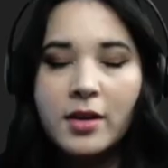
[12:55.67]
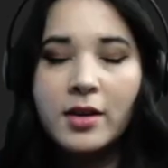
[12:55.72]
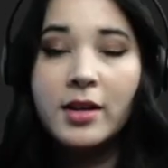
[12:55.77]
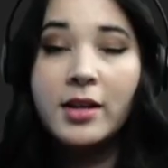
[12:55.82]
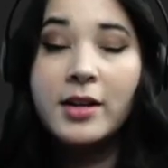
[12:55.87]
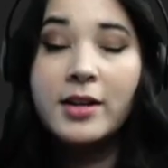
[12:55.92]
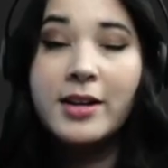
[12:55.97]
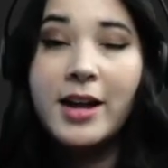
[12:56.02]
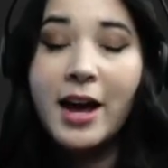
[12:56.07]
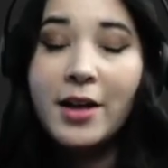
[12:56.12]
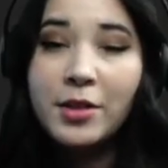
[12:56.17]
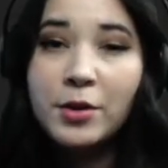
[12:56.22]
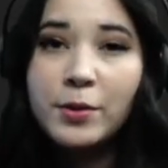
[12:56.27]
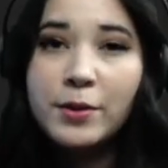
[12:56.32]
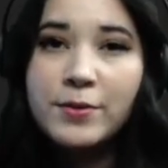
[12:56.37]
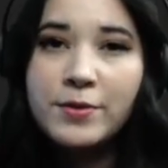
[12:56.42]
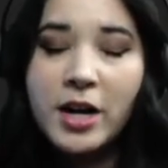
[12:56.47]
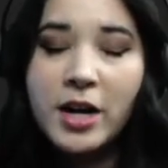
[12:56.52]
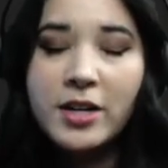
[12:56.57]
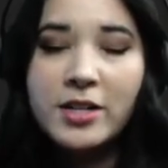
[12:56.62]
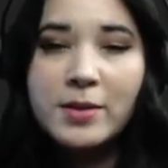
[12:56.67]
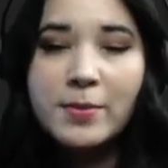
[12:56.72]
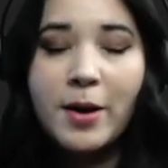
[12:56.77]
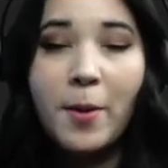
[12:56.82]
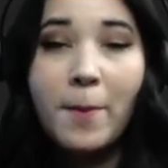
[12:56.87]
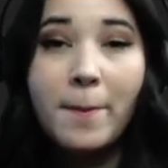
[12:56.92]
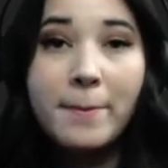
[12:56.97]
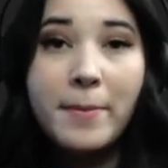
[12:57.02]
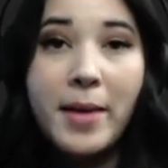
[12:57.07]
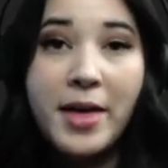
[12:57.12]
Now that we've talked
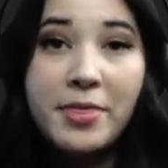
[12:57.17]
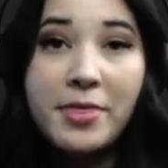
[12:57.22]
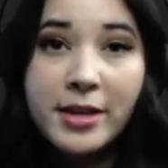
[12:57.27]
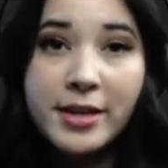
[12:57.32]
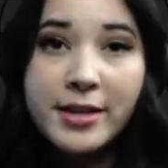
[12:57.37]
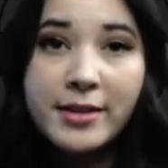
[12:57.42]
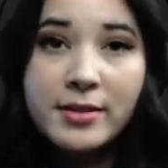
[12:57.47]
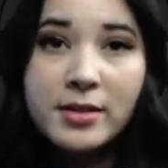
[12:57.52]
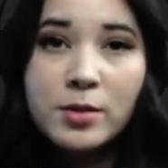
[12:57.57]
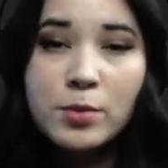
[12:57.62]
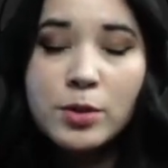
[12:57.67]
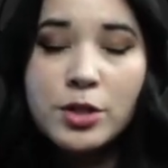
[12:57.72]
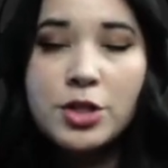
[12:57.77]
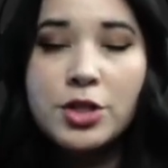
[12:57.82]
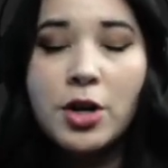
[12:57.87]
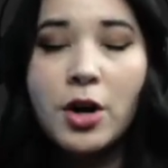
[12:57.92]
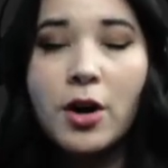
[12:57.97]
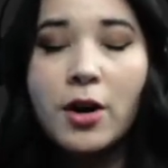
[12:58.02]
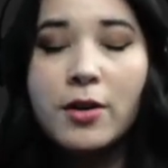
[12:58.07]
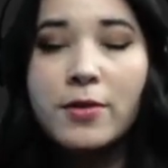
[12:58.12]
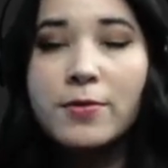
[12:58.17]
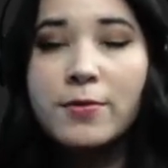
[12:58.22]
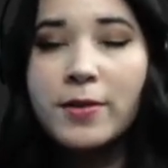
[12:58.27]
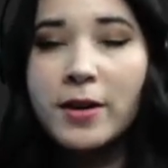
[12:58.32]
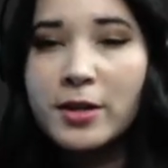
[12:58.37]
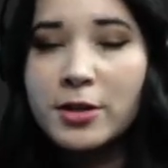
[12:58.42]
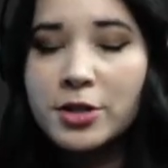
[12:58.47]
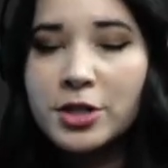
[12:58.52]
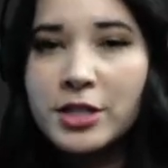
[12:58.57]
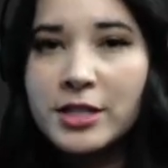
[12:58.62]
about methods, which are
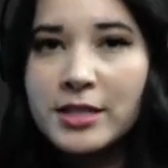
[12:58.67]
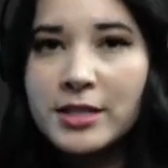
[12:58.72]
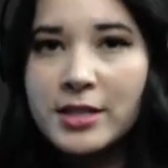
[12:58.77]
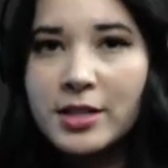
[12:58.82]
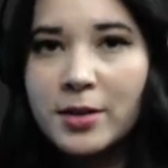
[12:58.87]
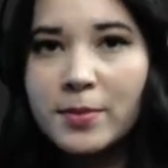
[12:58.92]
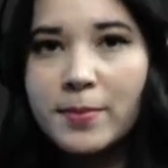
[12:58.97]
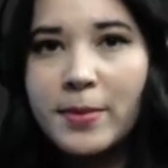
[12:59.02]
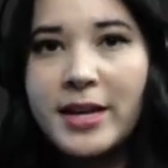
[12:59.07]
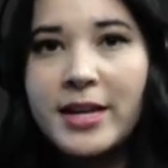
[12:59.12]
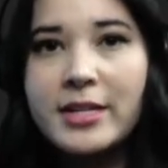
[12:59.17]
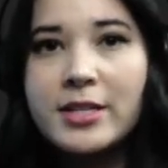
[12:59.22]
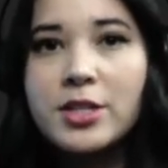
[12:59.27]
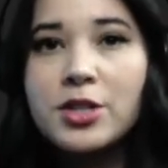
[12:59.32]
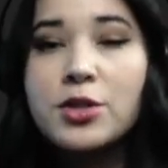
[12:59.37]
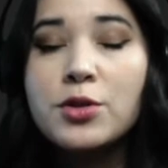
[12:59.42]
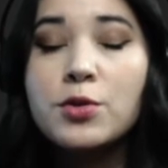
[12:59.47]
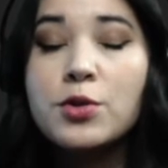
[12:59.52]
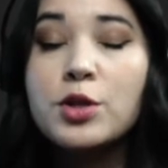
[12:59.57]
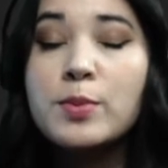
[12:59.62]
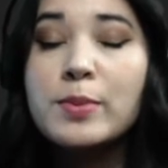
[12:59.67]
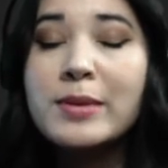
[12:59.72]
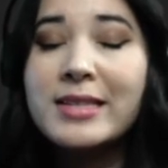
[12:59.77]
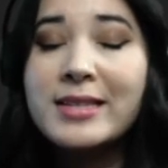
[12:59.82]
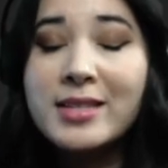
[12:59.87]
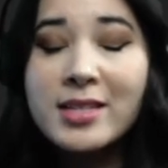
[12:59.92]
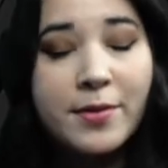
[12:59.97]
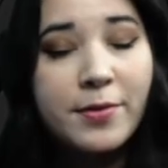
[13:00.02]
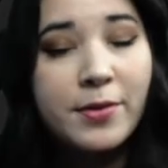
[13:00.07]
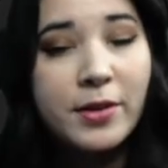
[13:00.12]
functions that are made to
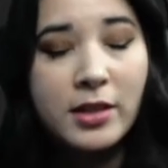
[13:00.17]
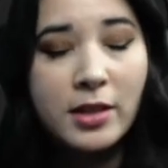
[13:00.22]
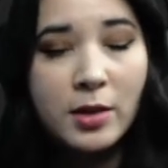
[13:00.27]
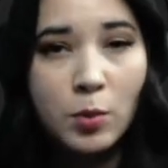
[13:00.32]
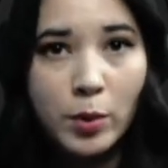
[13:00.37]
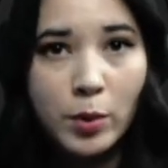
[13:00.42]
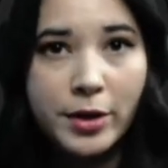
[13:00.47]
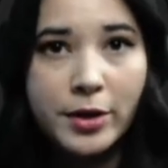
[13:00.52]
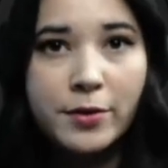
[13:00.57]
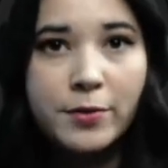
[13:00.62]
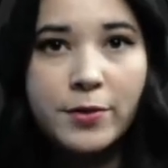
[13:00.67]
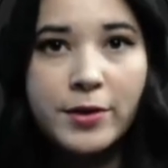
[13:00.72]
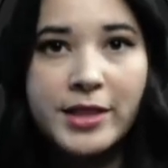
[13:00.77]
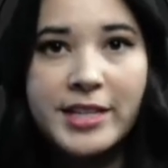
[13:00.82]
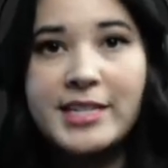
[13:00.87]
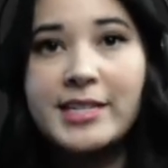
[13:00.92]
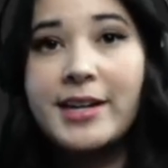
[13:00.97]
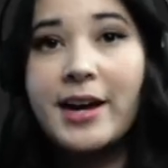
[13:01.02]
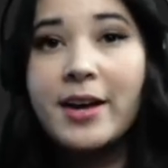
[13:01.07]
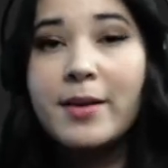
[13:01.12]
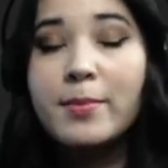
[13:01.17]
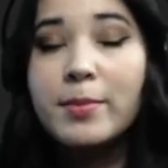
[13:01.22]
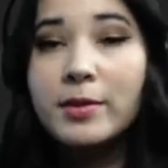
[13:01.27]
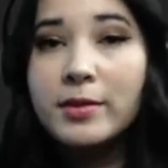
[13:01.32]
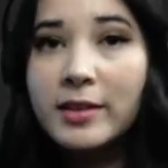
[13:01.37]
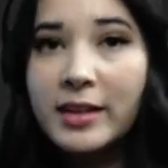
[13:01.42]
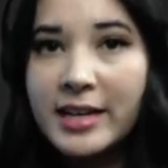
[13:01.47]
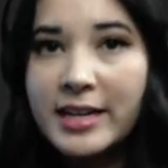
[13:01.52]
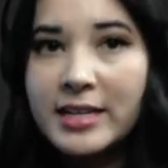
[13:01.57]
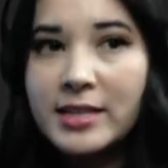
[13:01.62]
specifically work for the type
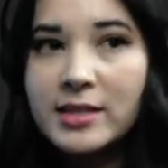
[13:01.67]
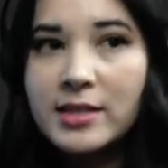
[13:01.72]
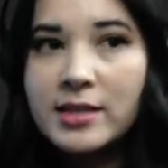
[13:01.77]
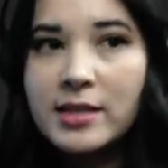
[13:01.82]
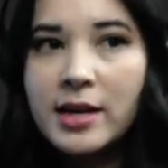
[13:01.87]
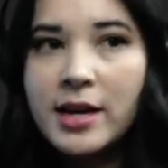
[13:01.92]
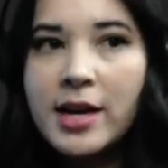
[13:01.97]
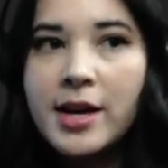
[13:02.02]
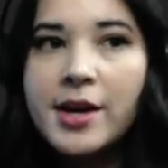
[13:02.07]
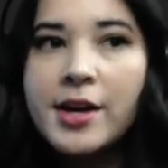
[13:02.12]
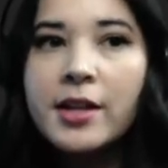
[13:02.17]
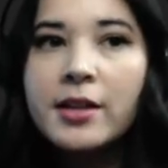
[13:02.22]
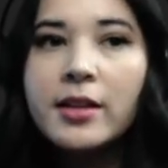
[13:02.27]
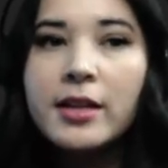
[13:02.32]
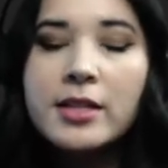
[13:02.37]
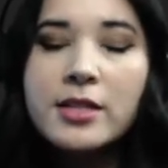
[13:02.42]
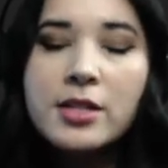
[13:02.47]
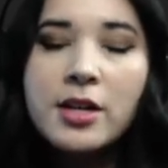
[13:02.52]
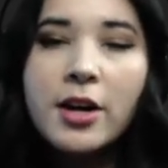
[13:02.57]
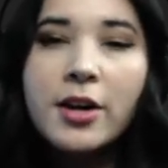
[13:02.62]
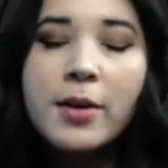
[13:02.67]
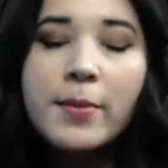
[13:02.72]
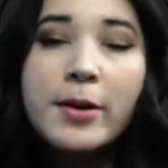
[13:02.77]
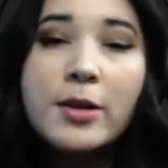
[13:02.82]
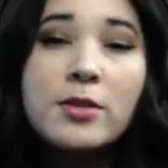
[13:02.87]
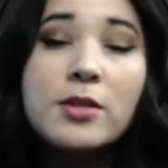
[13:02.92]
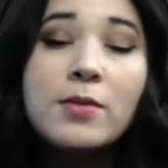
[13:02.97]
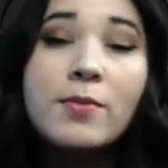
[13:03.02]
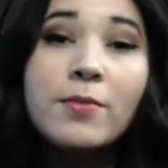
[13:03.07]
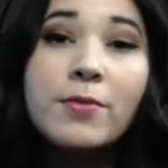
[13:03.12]
lists, let's talk
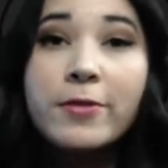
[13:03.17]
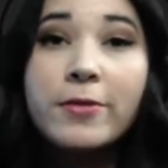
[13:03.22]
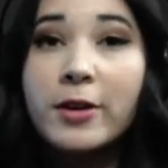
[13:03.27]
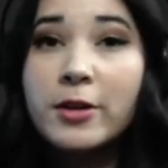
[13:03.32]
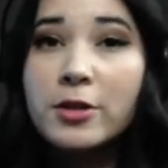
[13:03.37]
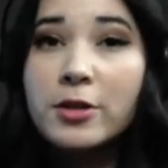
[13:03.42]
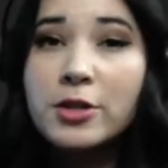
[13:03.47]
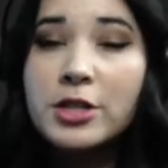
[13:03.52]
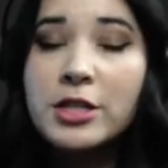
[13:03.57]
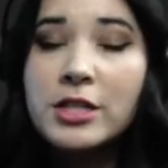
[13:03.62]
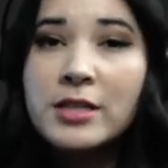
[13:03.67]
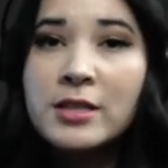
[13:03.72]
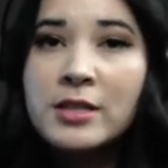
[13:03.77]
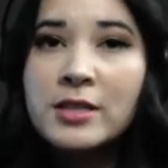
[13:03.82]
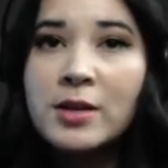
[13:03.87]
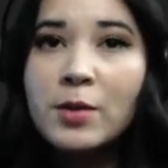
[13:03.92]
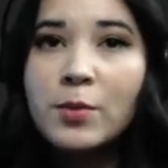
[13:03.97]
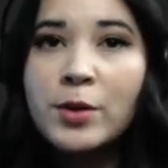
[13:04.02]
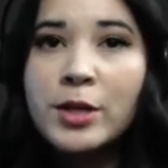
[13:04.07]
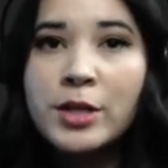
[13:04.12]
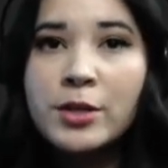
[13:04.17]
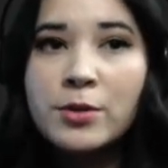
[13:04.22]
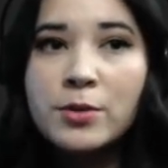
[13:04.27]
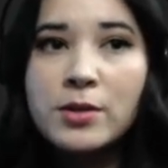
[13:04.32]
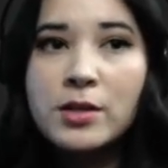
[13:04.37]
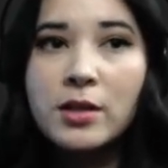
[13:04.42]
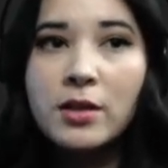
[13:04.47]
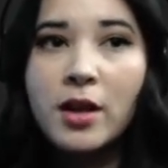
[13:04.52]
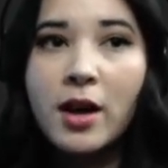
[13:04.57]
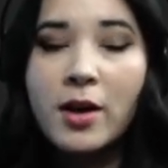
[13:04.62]
about some functions that we use
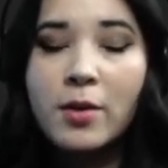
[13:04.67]
a lot